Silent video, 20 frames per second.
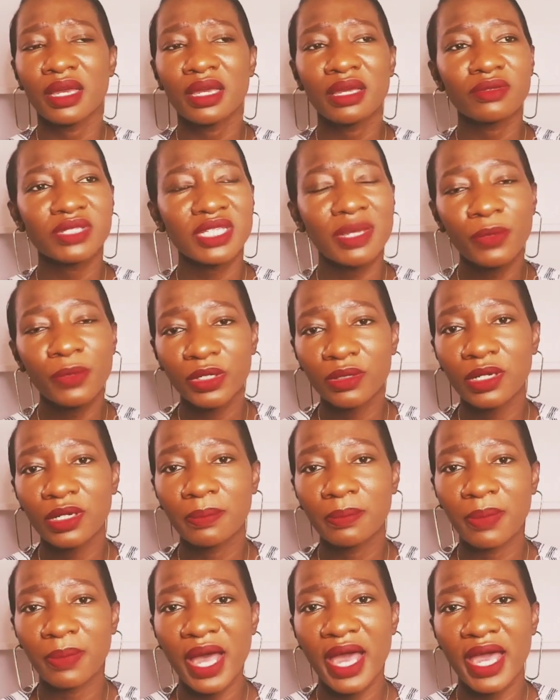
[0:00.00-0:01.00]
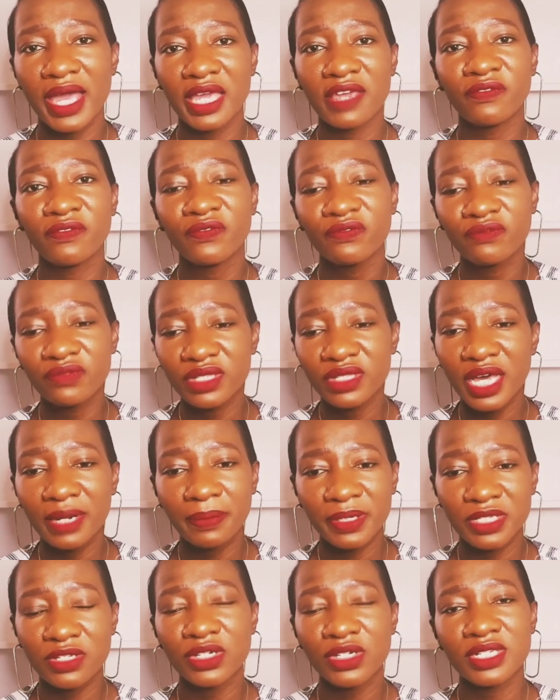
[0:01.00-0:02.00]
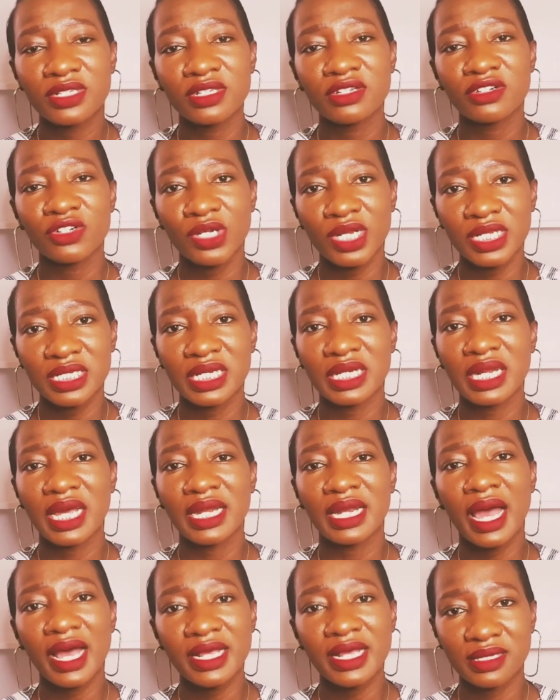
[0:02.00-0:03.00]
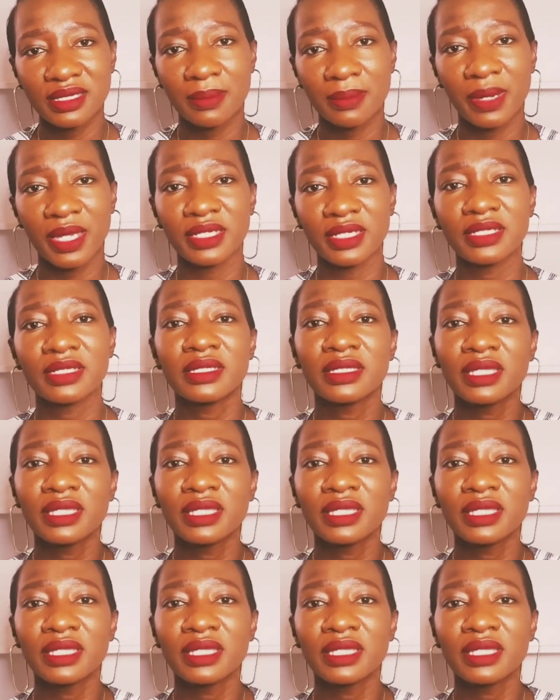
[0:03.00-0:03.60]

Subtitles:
Someone will buy. If that person is interested and has the money,